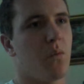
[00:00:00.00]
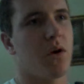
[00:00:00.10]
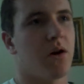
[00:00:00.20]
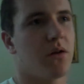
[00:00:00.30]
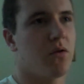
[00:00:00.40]

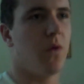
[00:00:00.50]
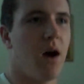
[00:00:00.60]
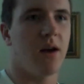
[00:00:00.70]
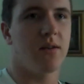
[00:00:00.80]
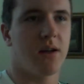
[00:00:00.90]
we're
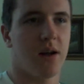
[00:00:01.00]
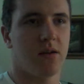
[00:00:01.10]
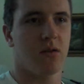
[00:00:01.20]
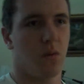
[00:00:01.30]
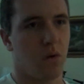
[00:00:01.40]
trying to get
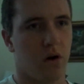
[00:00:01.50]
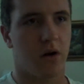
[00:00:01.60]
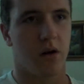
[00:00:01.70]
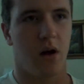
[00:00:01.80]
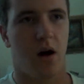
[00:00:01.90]
it to
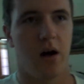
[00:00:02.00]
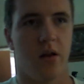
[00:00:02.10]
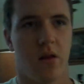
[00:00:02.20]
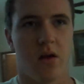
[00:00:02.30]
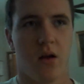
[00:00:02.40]
work
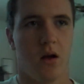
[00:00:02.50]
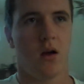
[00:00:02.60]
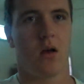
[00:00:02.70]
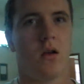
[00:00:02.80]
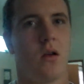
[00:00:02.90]
on the.